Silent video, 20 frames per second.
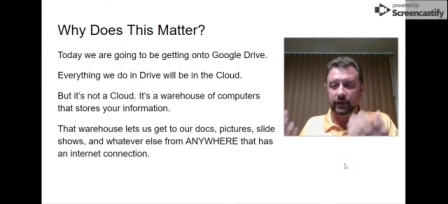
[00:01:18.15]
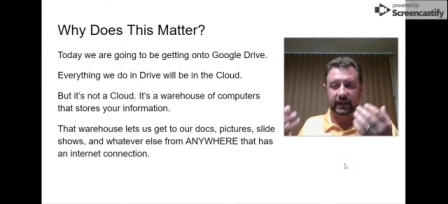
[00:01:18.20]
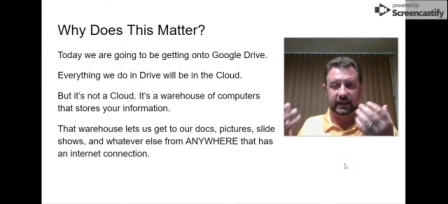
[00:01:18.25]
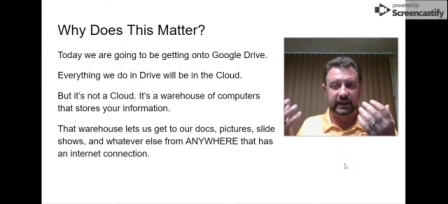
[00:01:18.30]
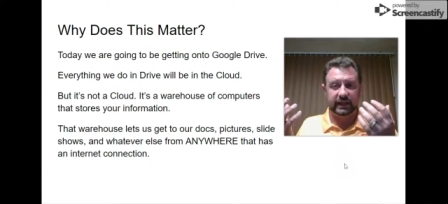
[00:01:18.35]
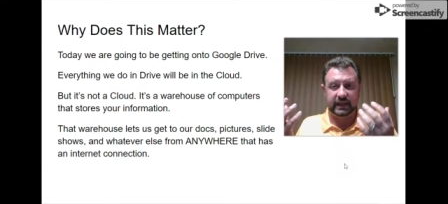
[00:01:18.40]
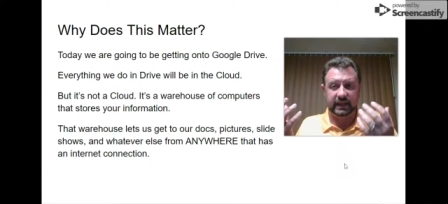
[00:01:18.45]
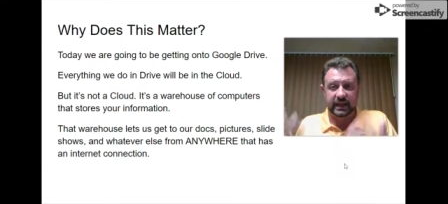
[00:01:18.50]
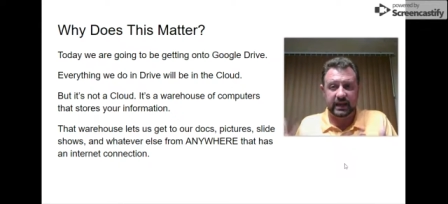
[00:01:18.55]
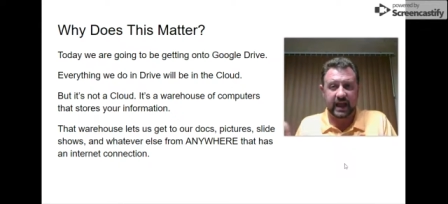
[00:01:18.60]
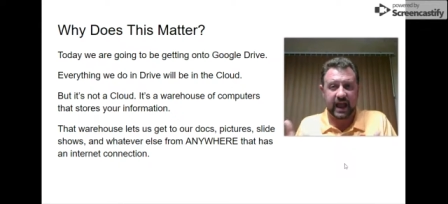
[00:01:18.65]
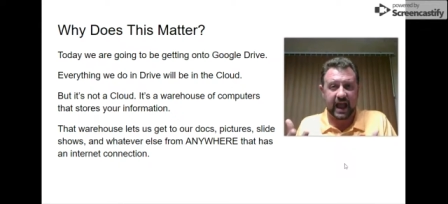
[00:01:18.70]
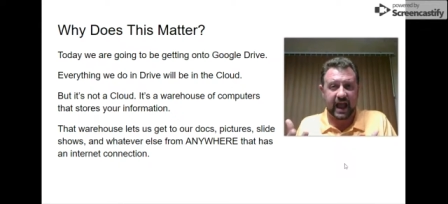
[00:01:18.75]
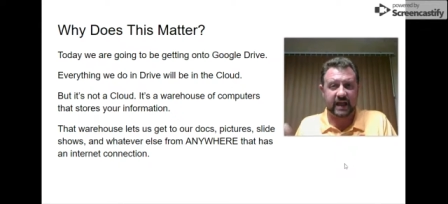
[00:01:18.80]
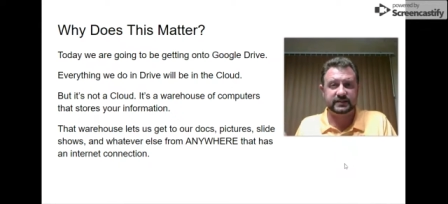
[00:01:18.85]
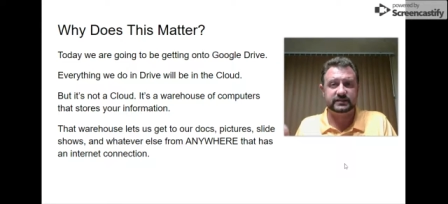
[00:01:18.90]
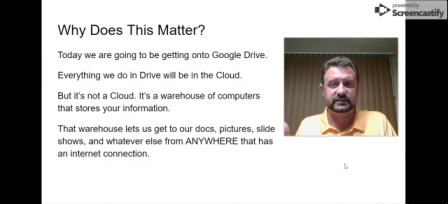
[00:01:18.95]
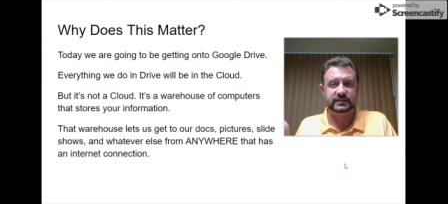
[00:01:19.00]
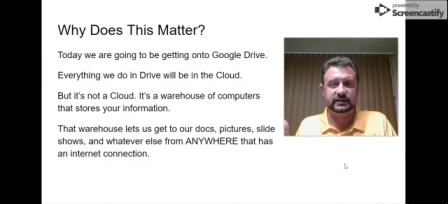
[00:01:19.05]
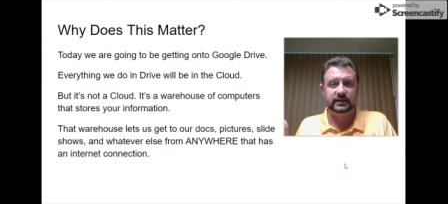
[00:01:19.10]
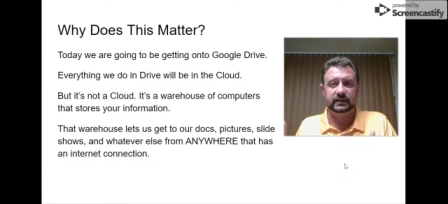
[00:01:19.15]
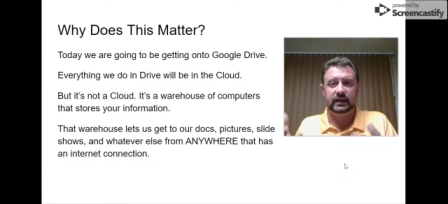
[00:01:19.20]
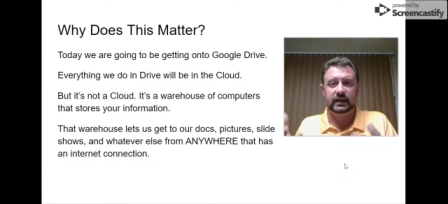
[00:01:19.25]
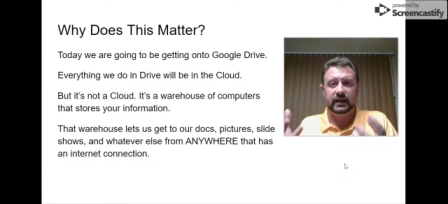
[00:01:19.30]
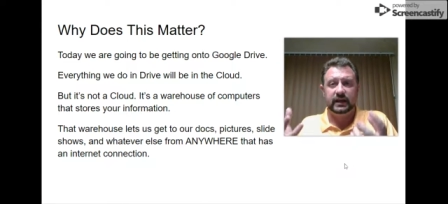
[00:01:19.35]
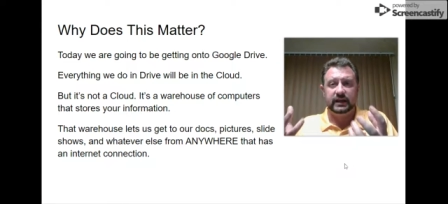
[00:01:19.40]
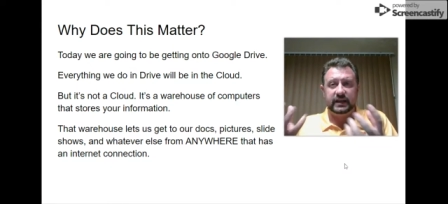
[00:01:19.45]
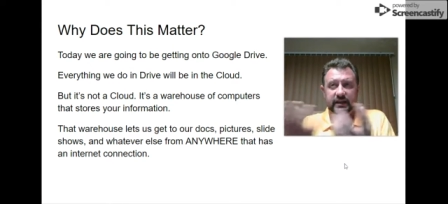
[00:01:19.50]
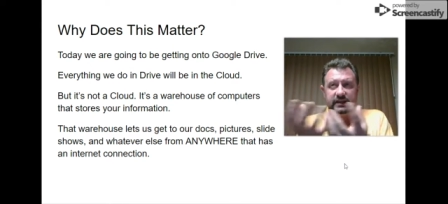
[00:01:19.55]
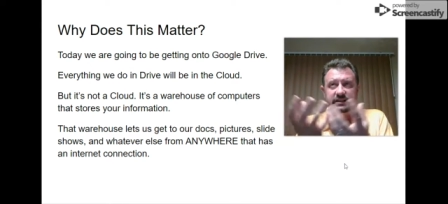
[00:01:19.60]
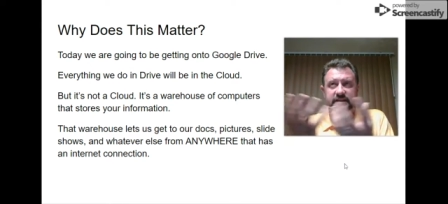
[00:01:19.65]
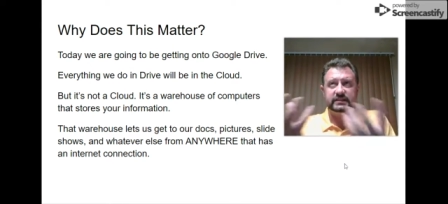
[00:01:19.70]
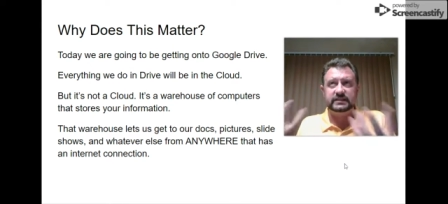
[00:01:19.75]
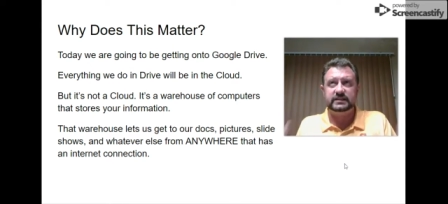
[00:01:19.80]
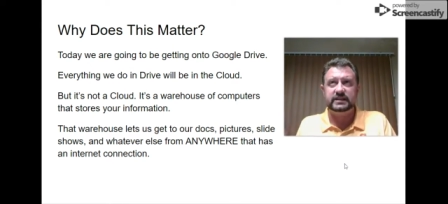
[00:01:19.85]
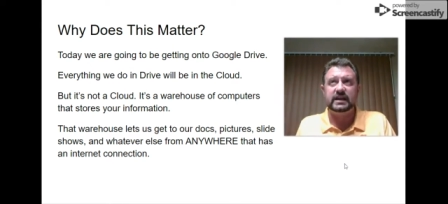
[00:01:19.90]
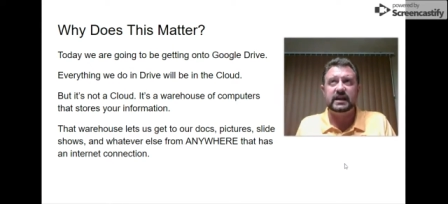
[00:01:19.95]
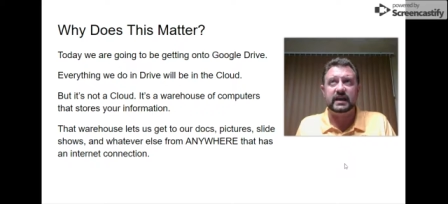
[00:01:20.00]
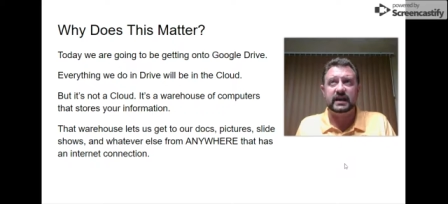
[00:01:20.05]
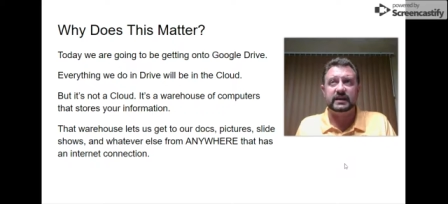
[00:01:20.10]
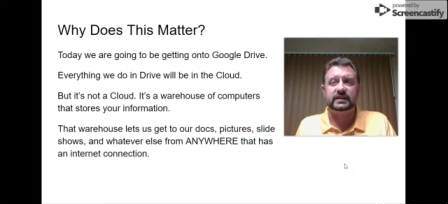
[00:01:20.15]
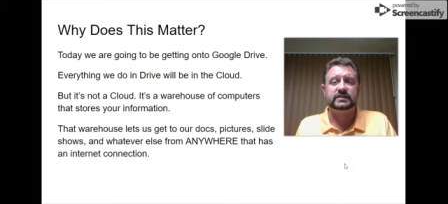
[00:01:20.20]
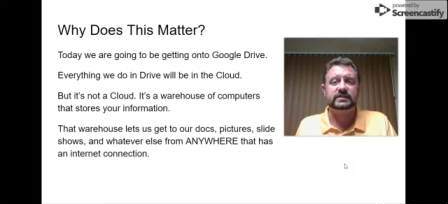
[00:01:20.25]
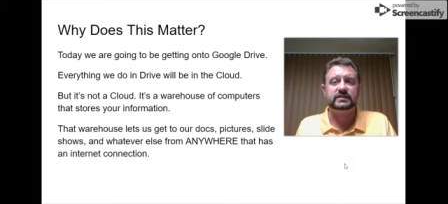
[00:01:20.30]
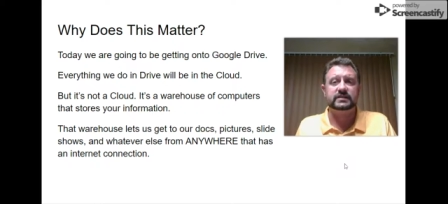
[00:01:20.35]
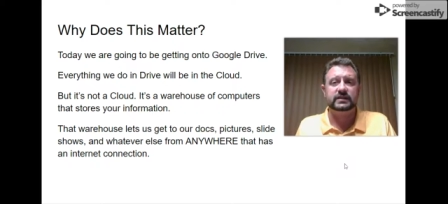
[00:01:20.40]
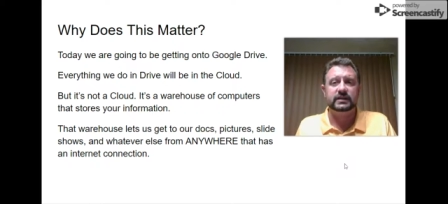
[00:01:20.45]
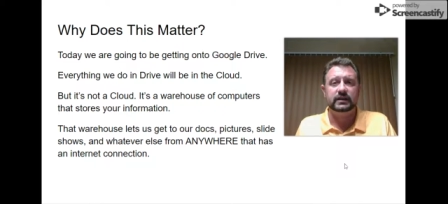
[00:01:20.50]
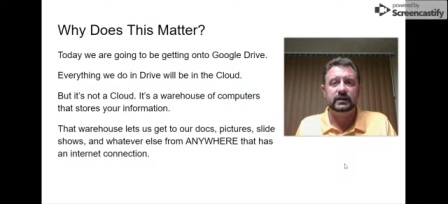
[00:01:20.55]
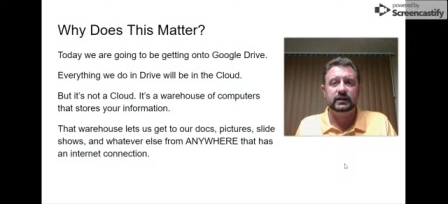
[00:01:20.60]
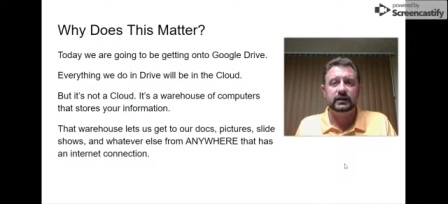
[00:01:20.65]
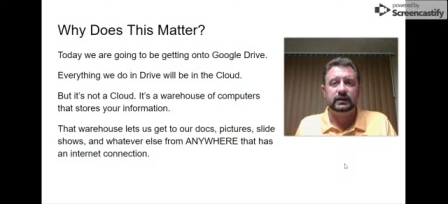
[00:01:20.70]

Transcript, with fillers: Like it has to exist